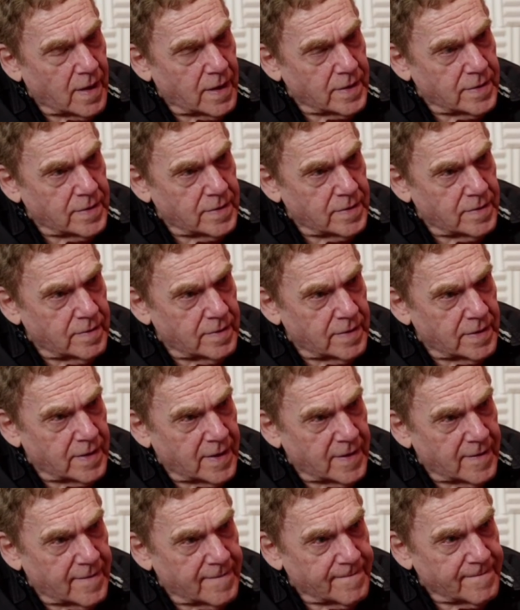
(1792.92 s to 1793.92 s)
Roger doing
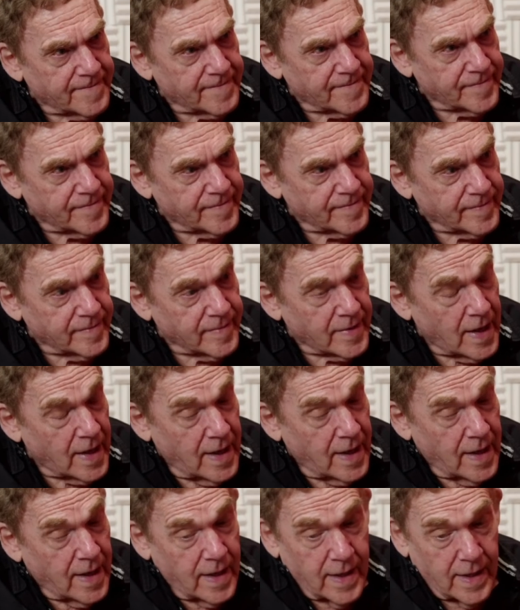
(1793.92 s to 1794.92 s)
that.
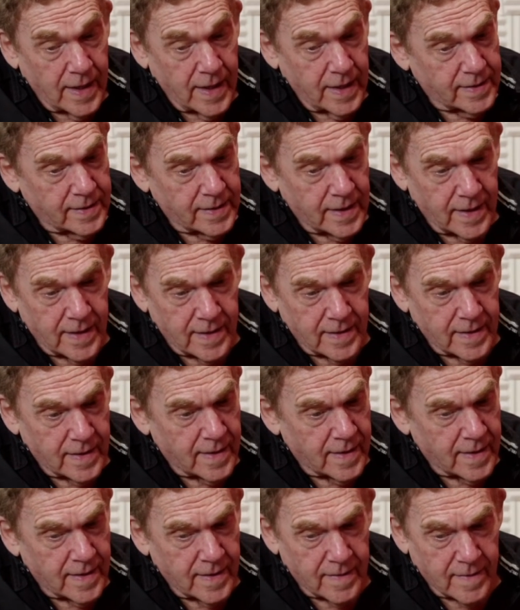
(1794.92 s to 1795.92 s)
And
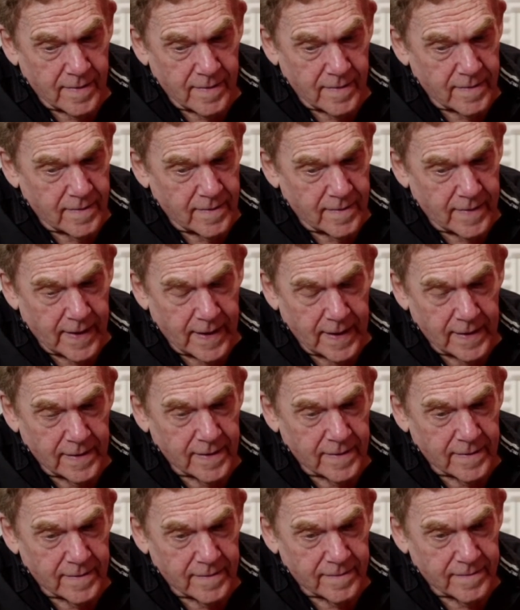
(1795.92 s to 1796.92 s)
then
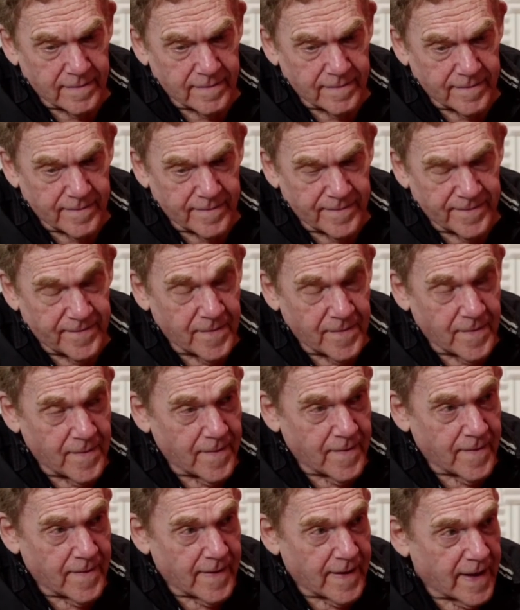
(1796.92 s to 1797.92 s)
England,
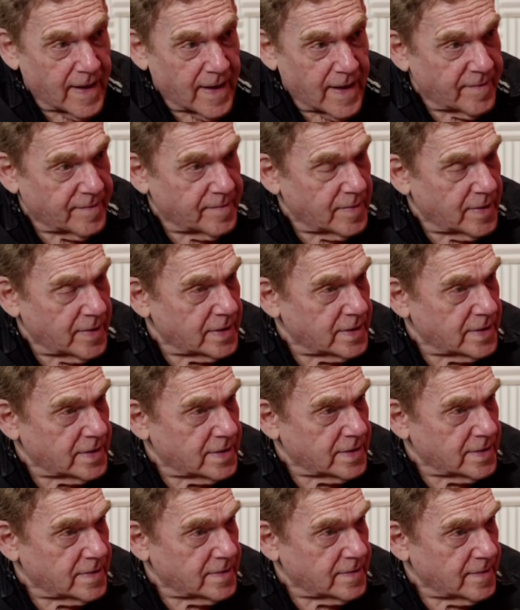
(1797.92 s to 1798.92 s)
4.5
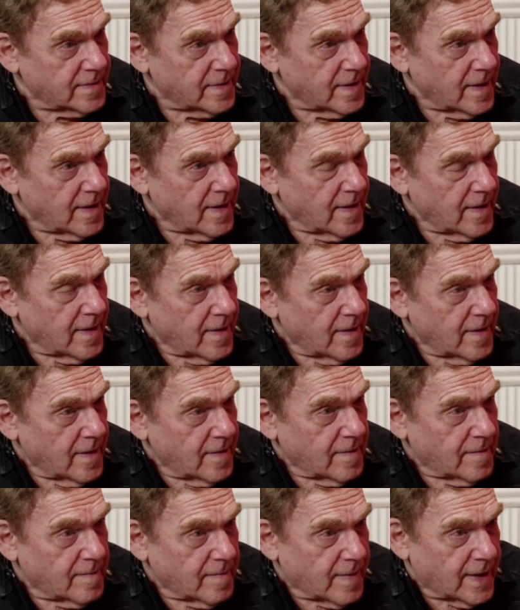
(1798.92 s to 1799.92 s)
months,
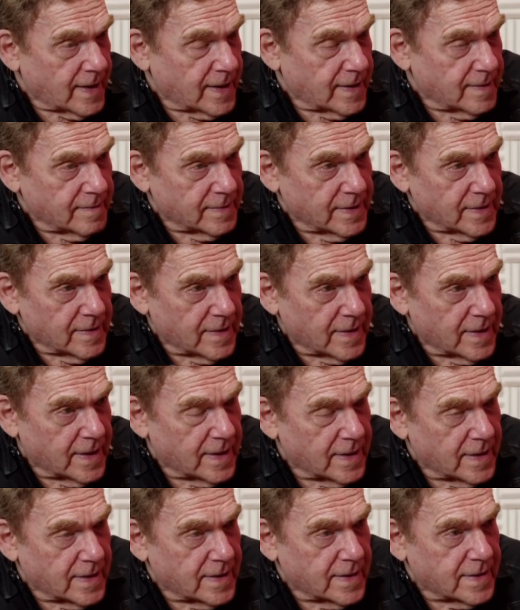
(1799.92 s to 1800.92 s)
my little
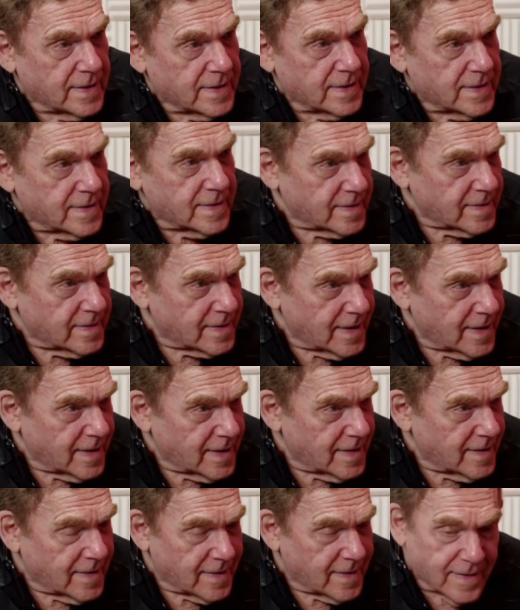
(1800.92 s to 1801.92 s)
kids,
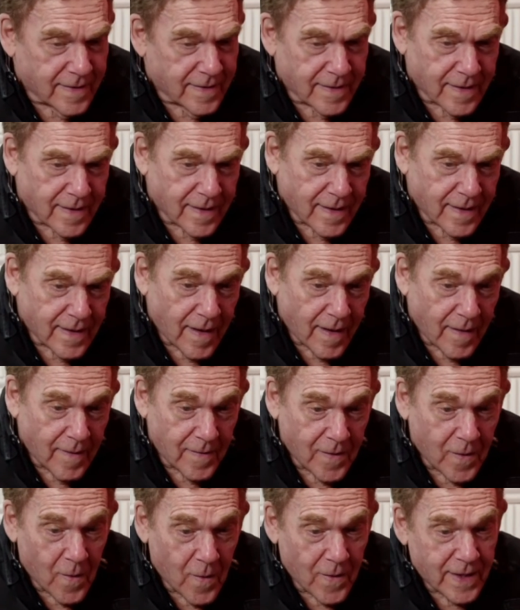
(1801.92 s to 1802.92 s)
and
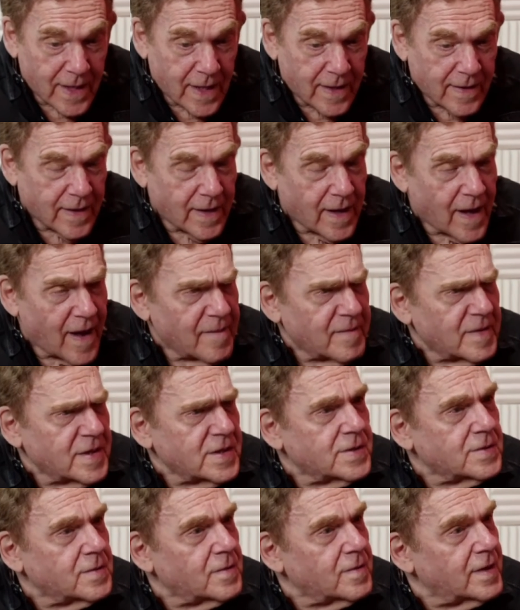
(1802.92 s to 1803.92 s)
I'm going down to the Comedy
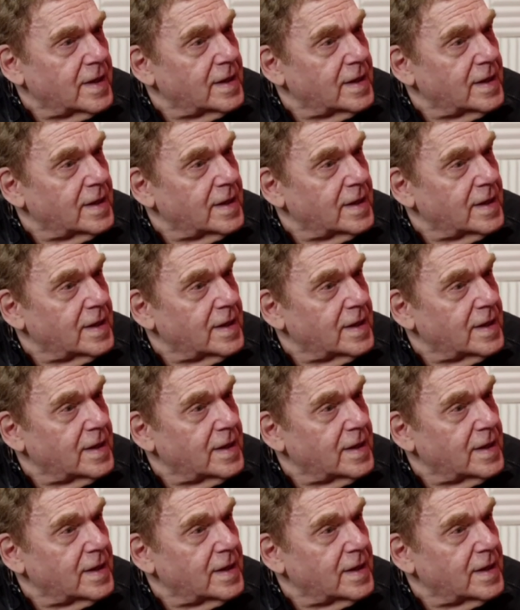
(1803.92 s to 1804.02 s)
Store in